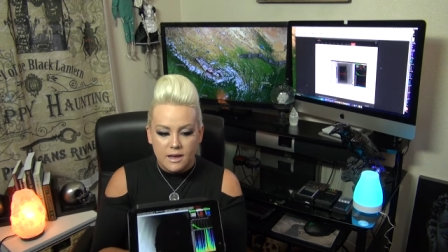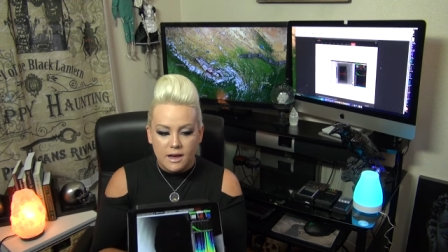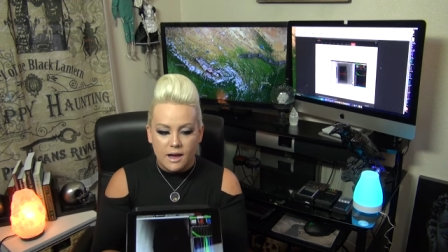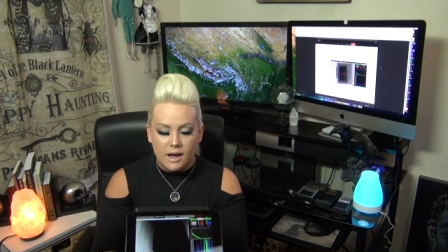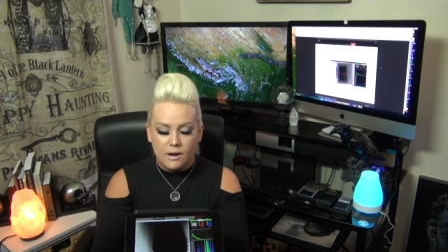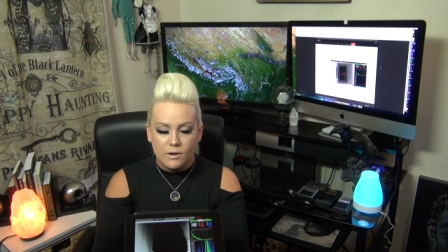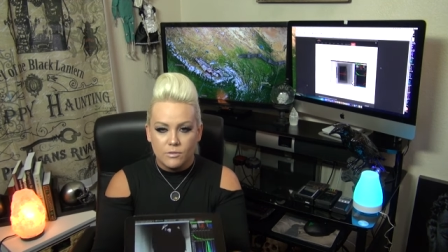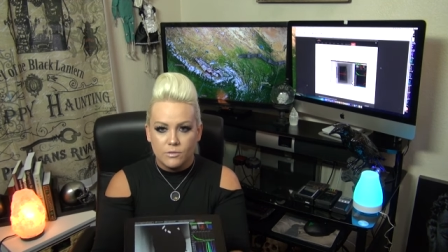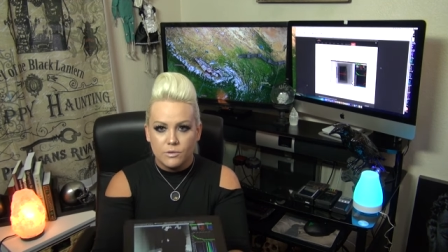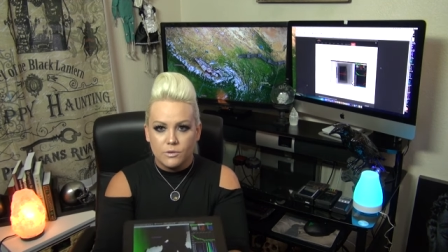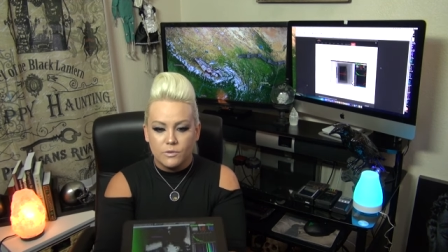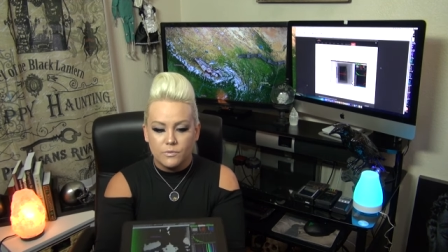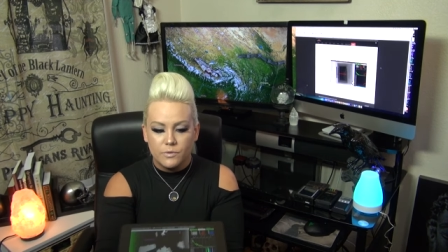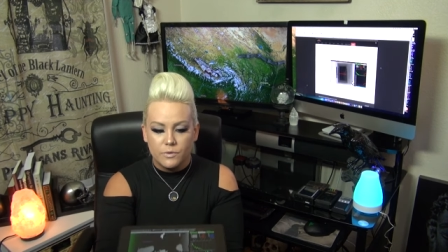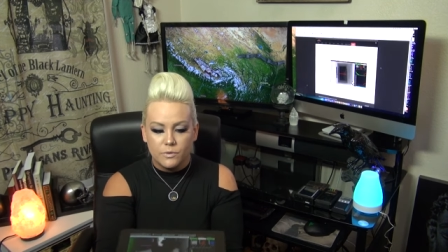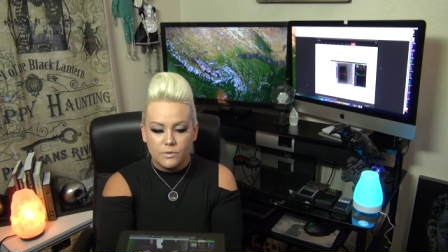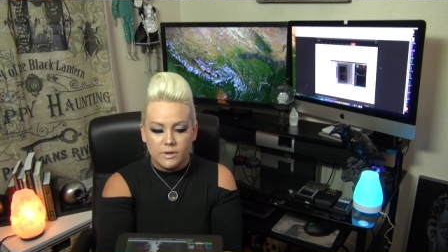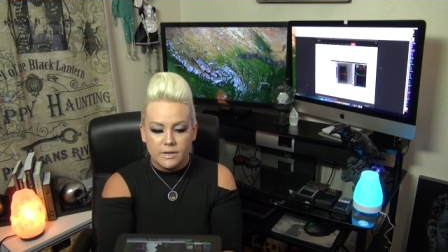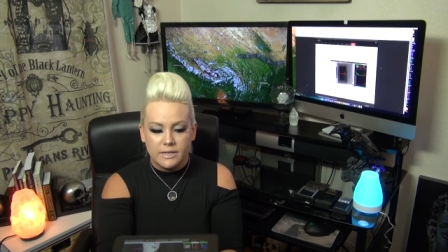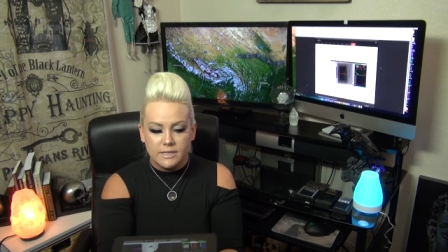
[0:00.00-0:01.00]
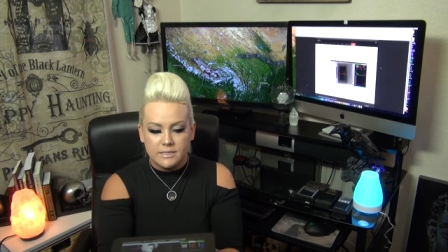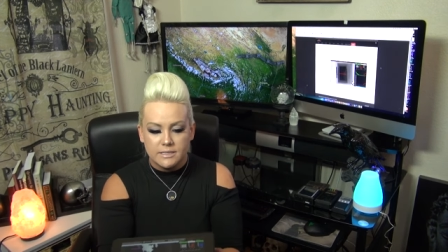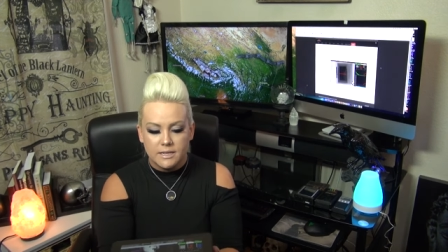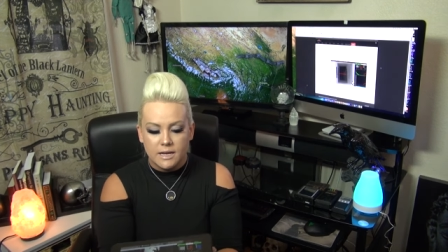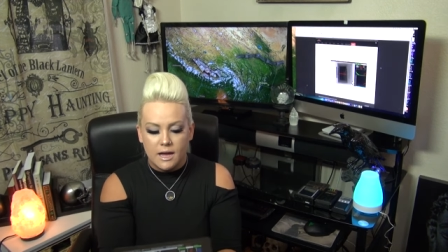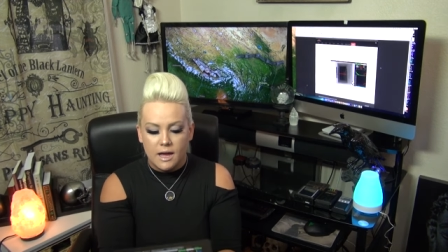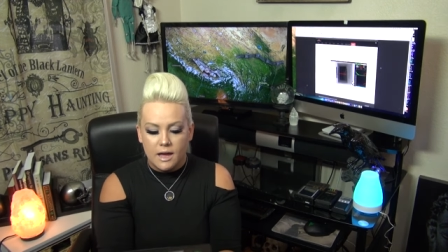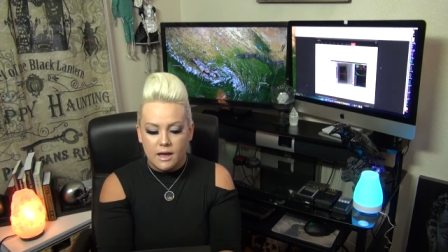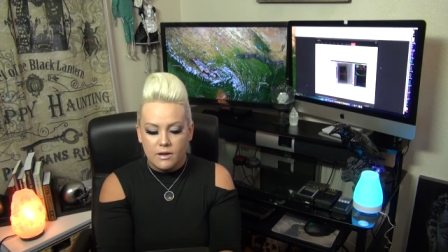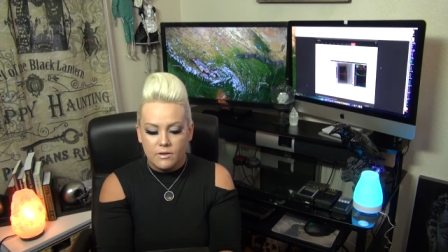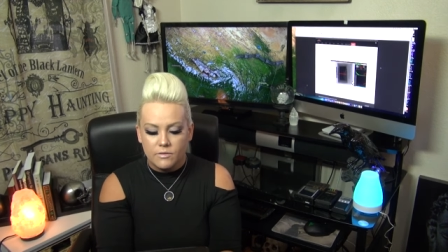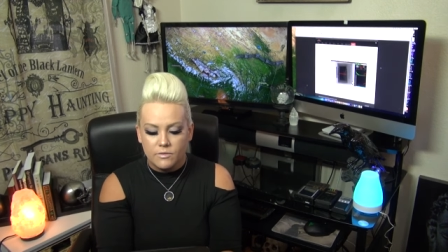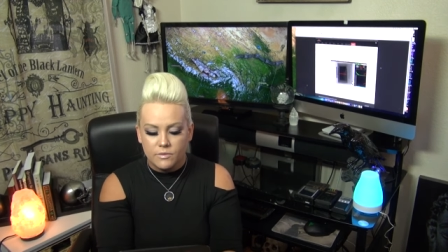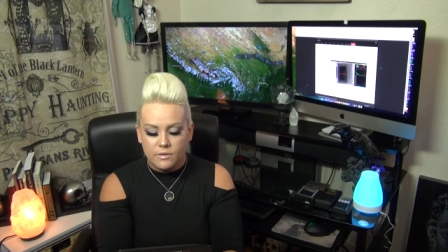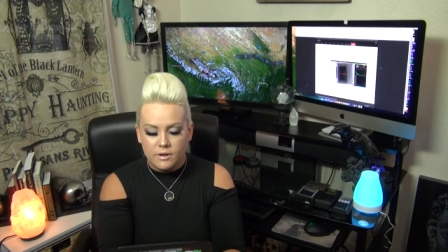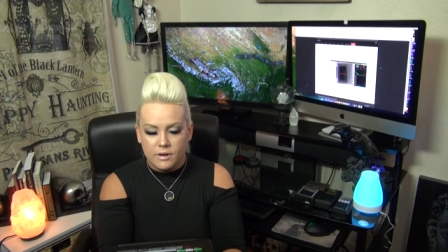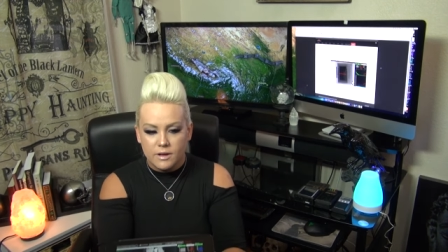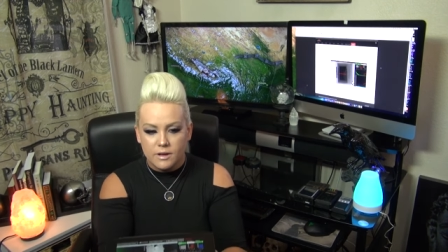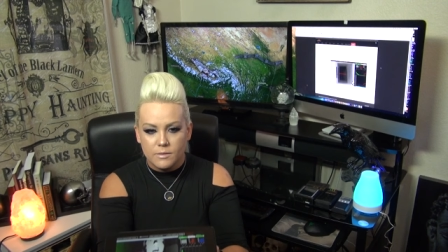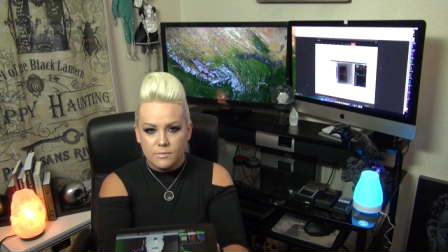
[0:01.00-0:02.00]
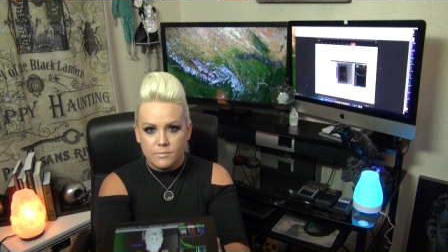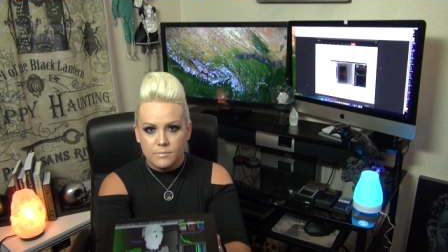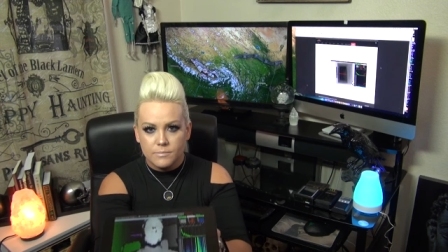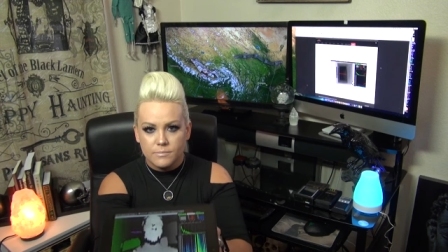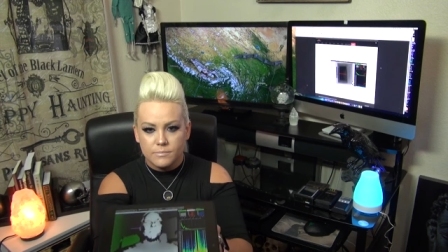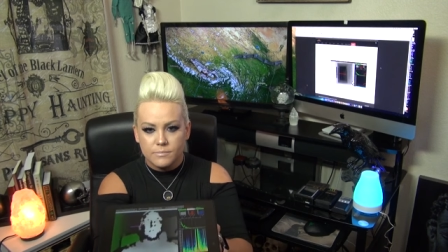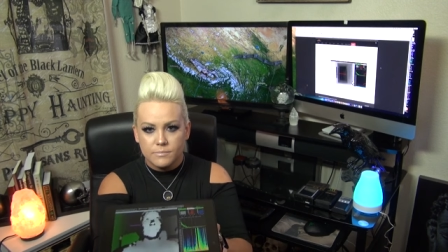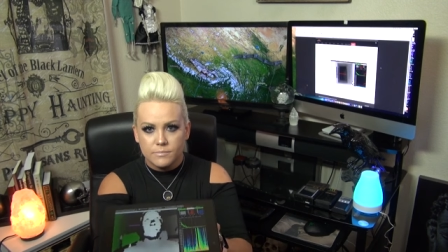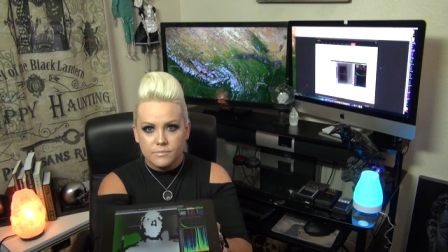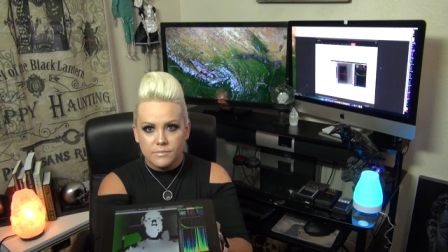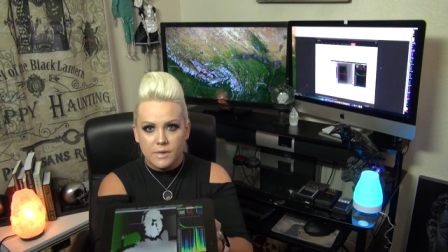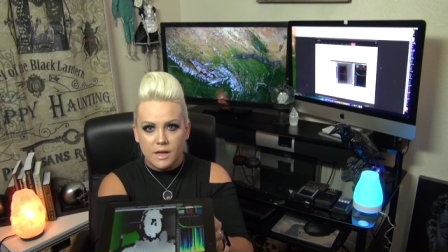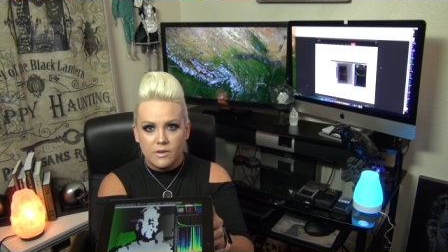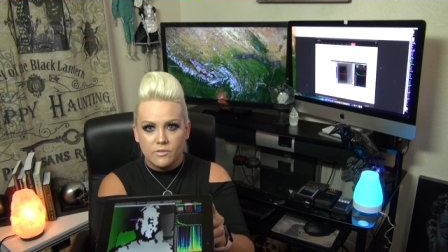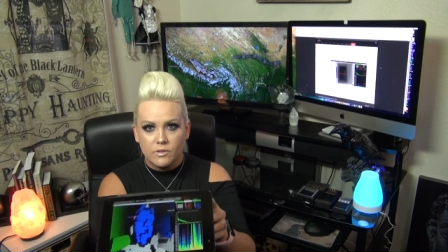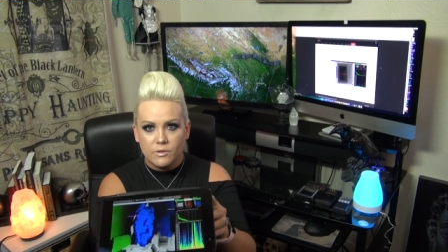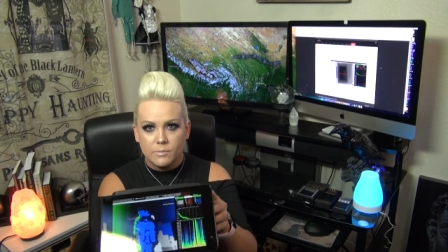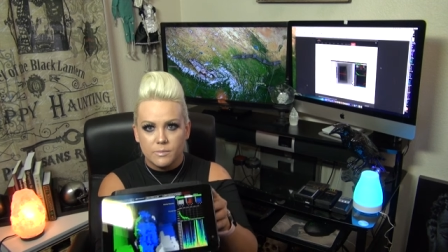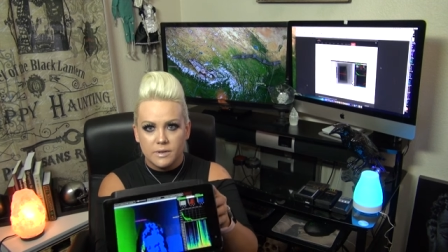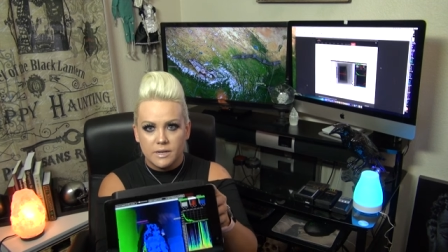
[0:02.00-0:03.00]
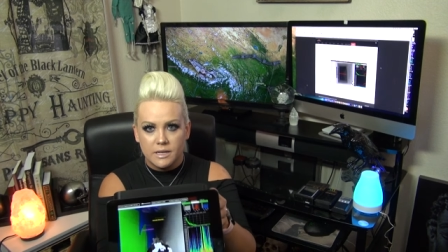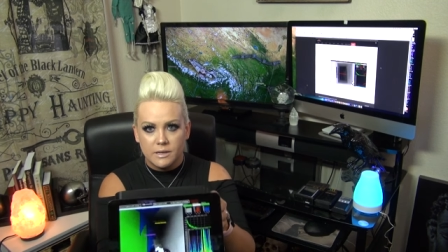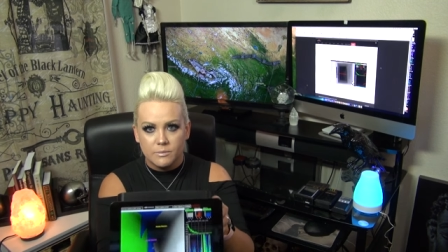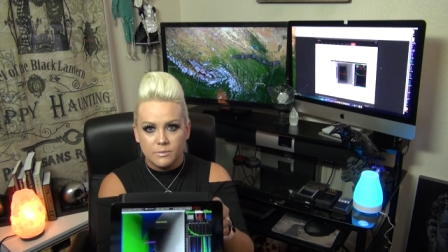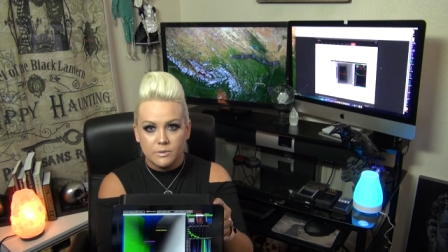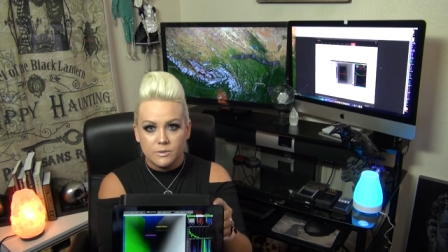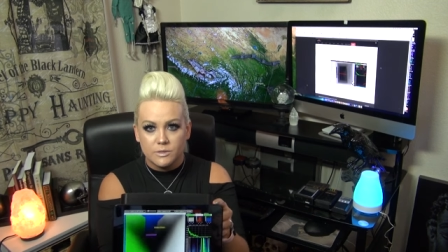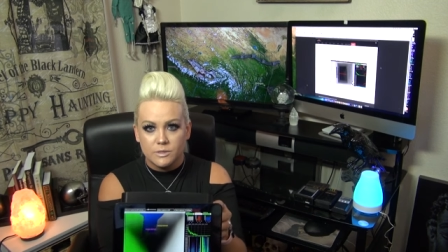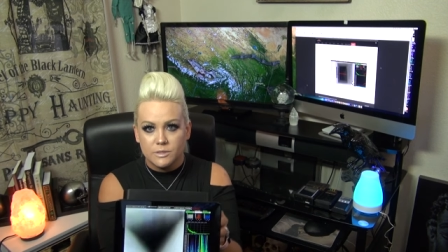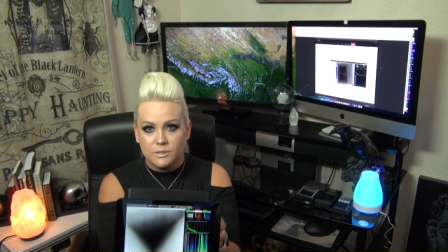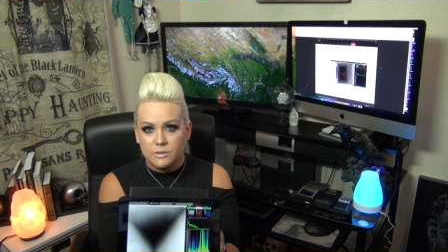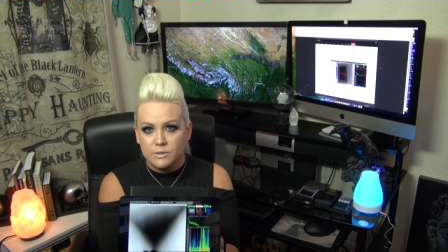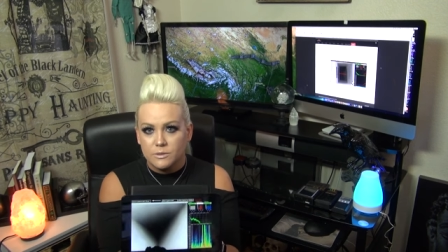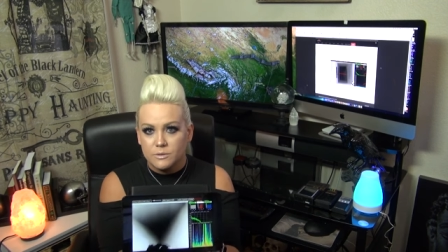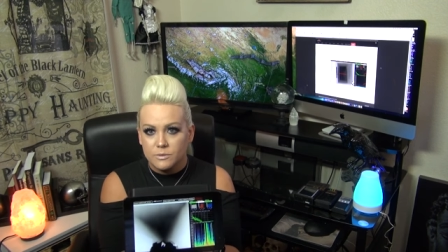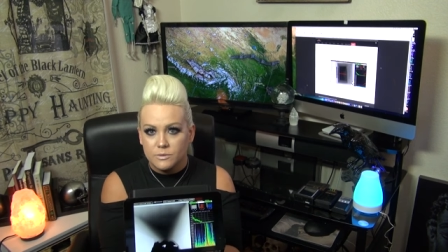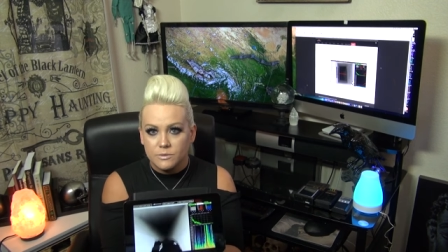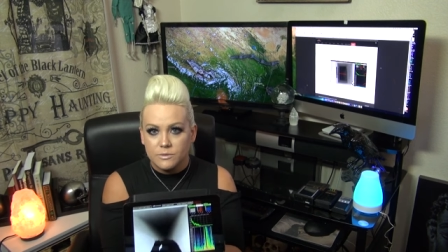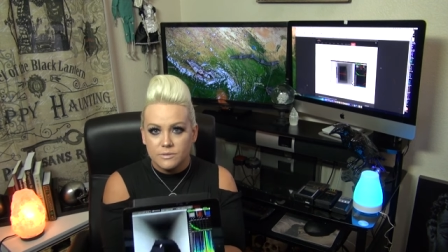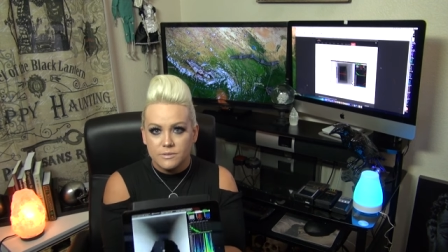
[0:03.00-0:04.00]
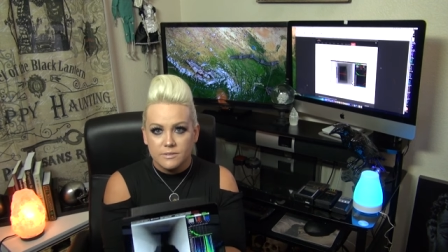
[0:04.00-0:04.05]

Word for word: I don't know if you guys have um, ever been able to